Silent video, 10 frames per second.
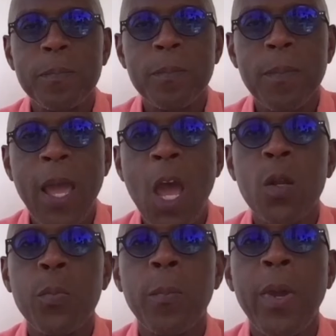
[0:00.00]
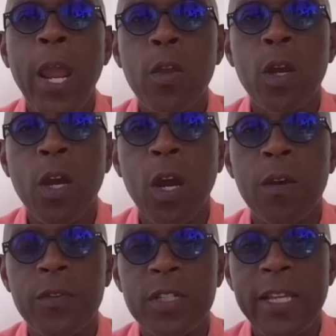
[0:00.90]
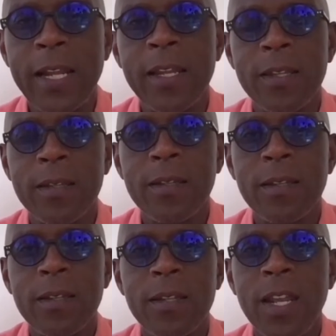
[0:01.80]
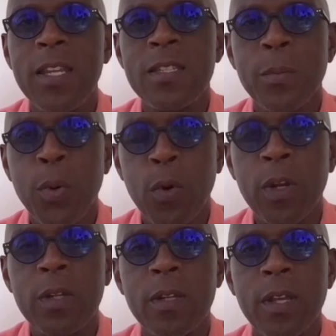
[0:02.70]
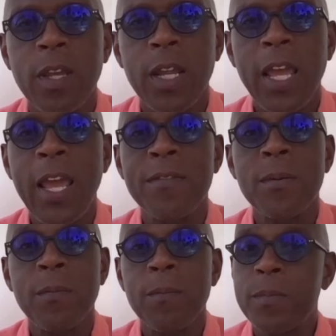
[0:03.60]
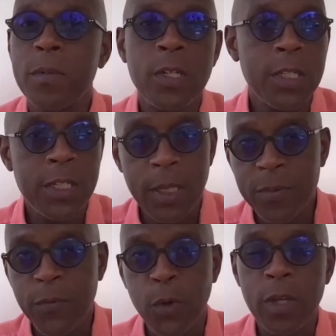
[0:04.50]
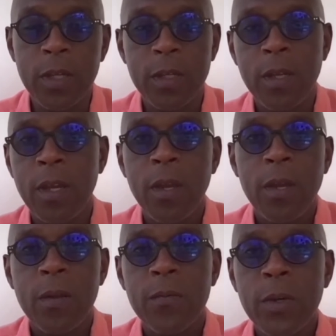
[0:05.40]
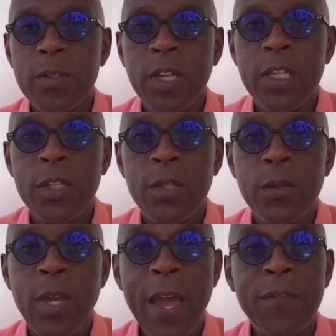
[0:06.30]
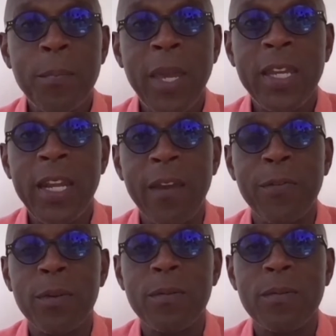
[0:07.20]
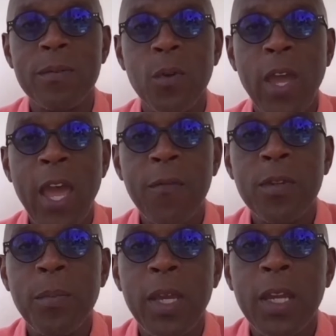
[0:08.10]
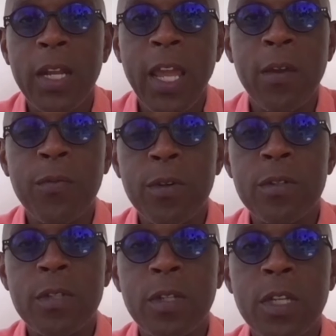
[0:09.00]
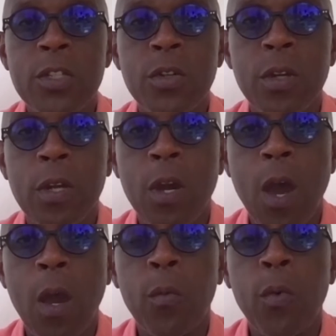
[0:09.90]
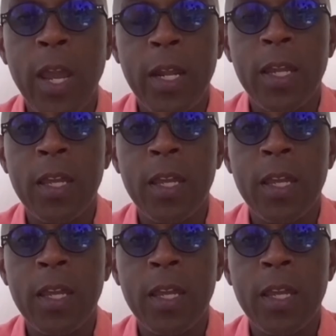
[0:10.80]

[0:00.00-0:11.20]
How to prepare your car for selling. That is important, and I have some good tips for you. First thing you do, you have to make an effort. You have to make an effort to get your car ready.